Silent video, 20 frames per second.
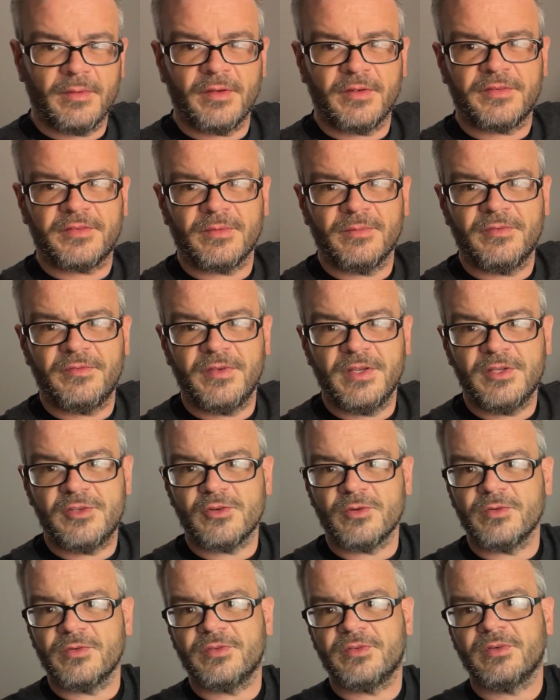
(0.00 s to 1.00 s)
some
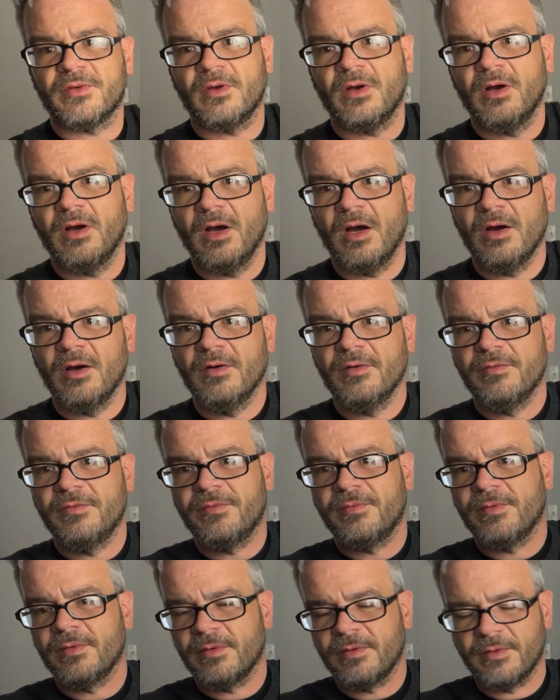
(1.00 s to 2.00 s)
features
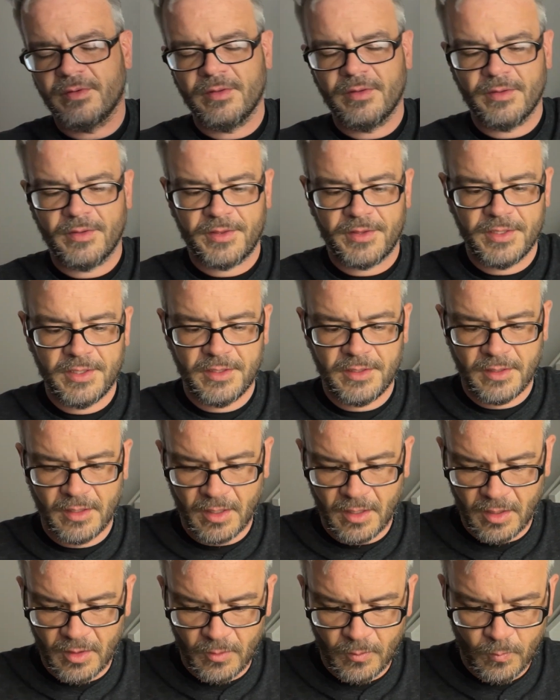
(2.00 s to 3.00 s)
of the
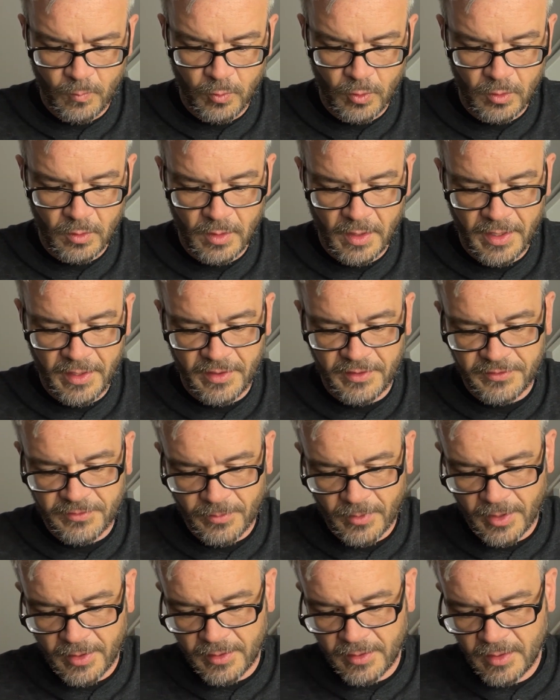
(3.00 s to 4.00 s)
Whirl S,
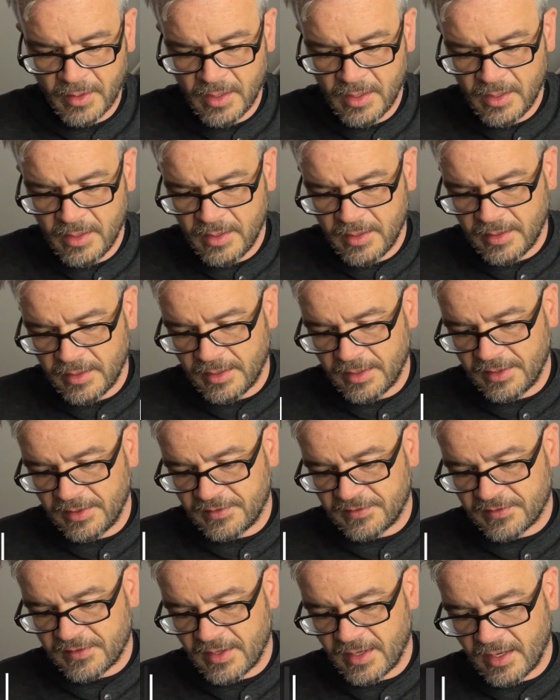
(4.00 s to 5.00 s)
right?
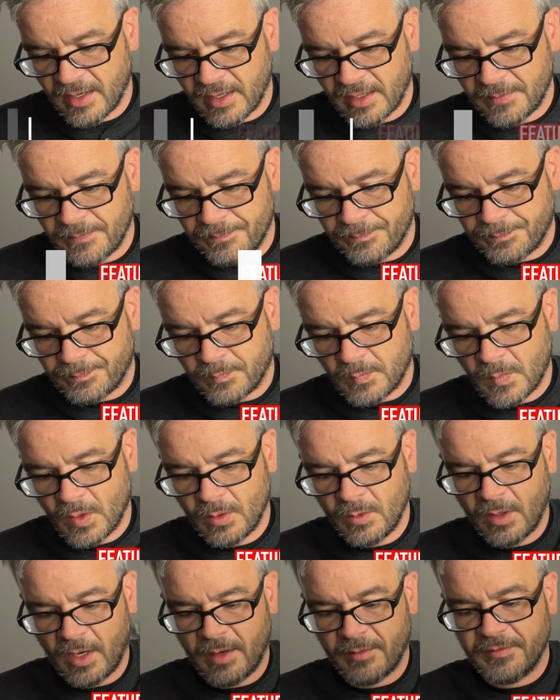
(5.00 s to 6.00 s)
It's got
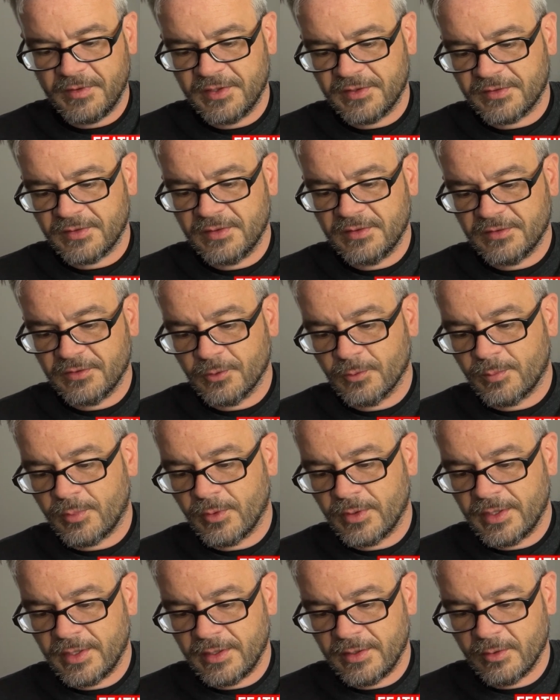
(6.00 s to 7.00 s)
obviously
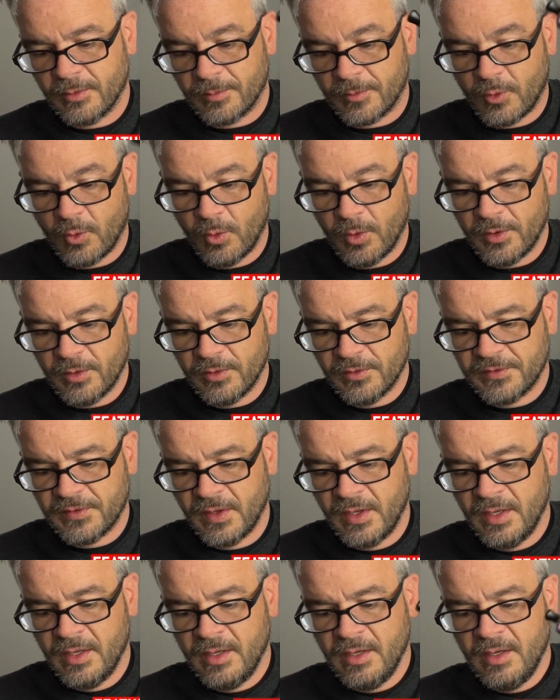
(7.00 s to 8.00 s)
0.8 ohm coils.
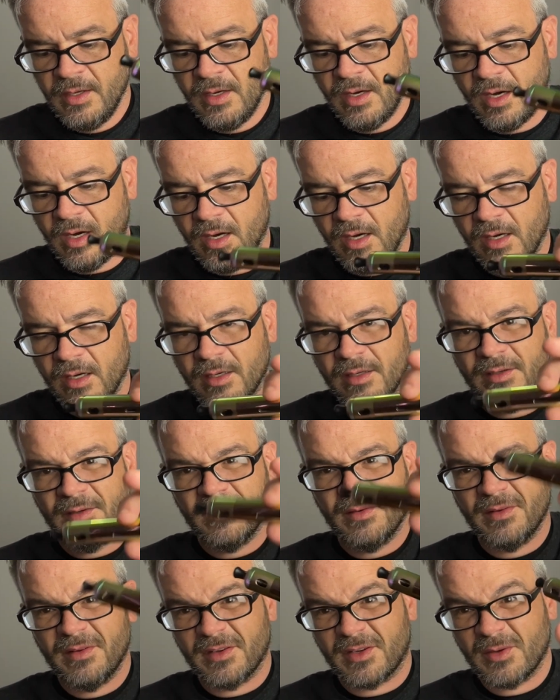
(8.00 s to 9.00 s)

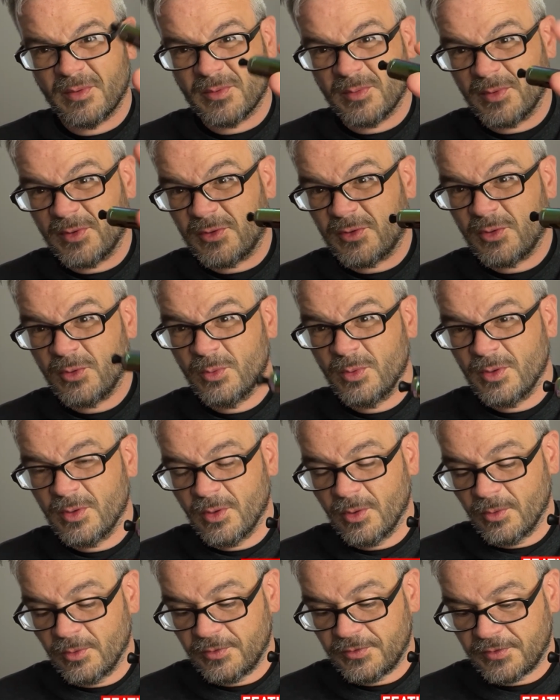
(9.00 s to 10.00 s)
It comes with 2 of
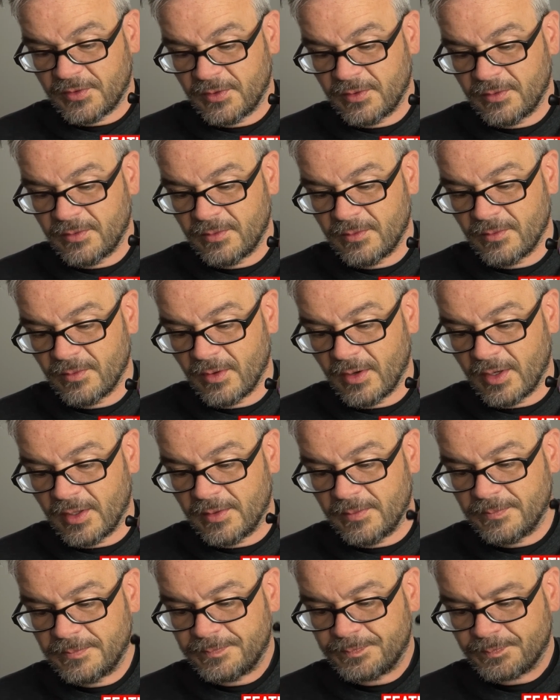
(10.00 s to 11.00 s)
those,
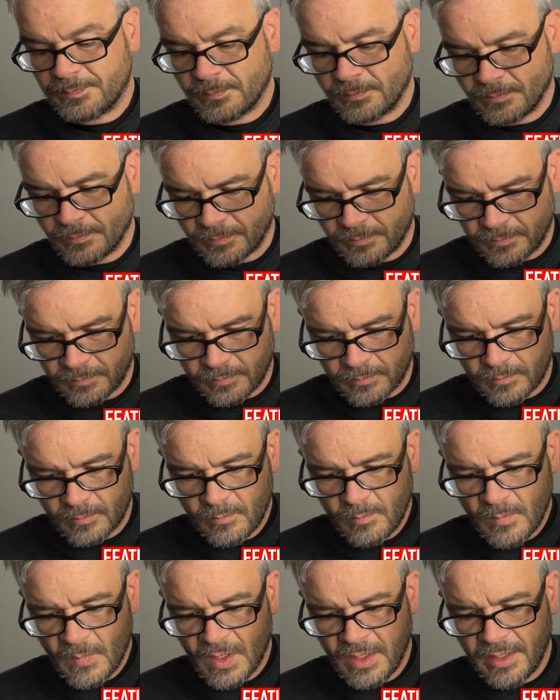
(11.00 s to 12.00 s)
right?
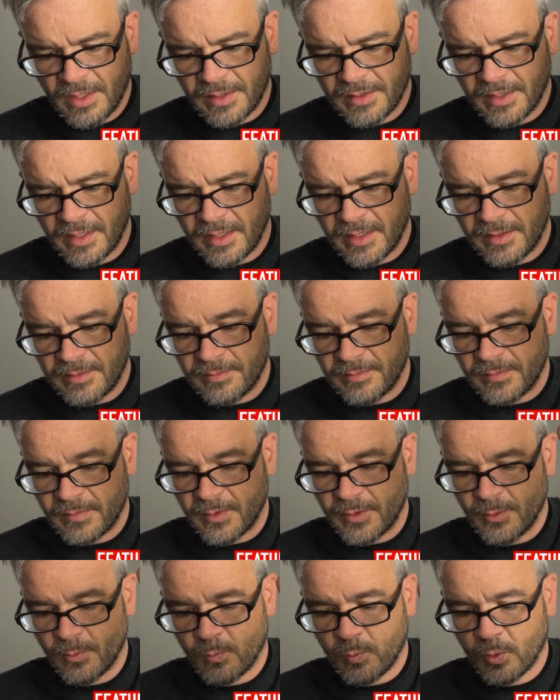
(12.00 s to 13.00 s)
And then
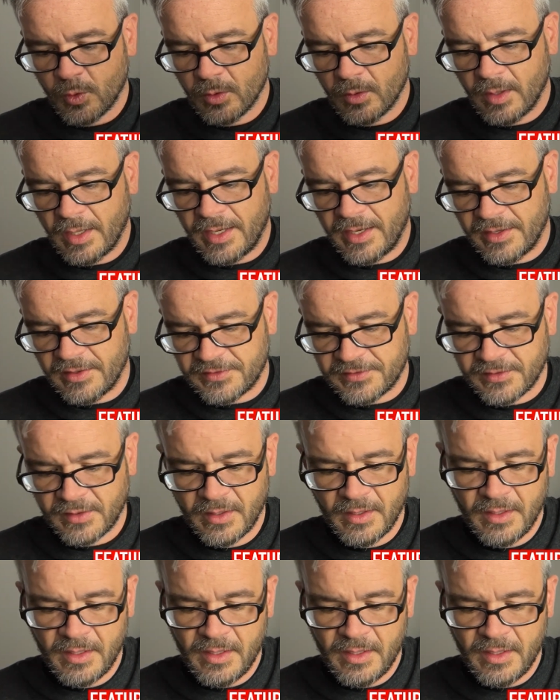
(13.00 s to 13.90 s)
the Whirl S